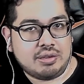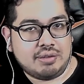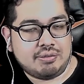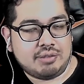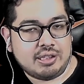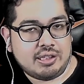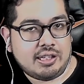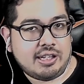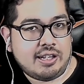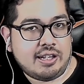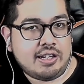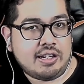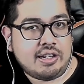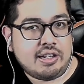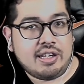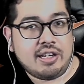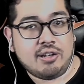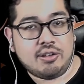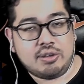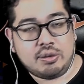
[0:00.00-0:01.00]
if they needed it
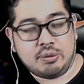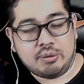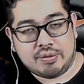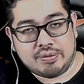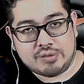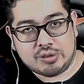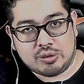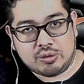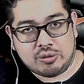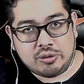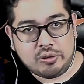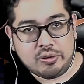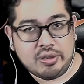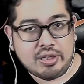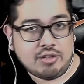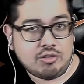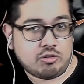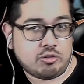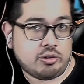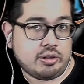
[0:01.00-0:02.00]
now, they would have told you
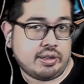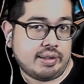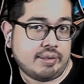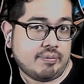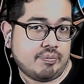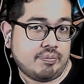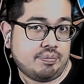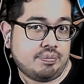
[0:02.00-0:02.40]
yesterday.